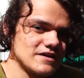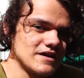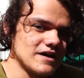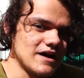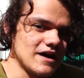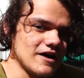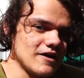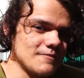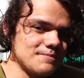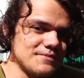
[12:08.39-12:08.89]

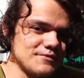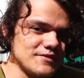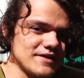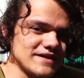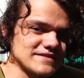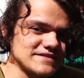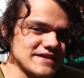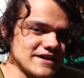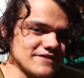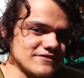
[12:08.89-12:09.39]
Hope you
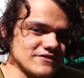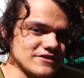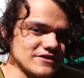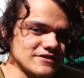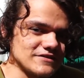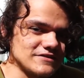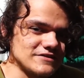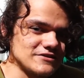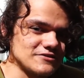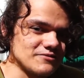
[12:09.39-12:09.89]
guys have
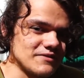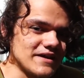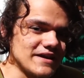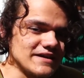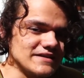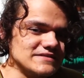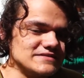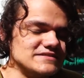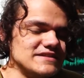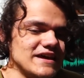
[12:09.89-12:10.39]
a
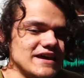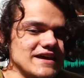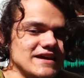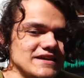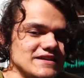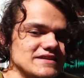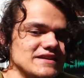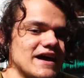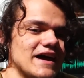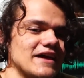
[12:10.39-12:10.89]
great
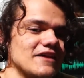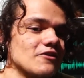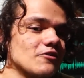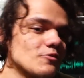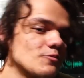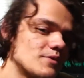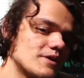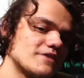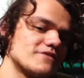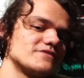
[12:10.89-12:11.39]
day, night, or
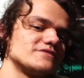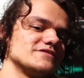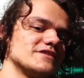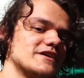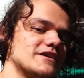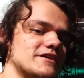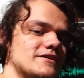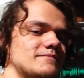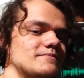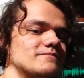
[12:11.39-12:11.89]
whatever
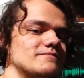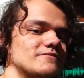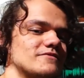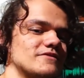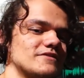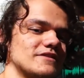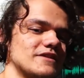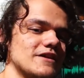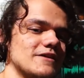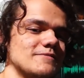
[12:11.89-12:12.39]
time
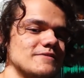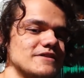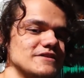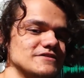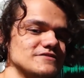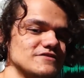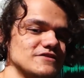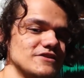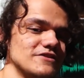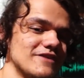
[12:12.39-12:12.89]
it
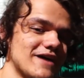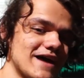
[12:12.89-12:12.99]
is for you.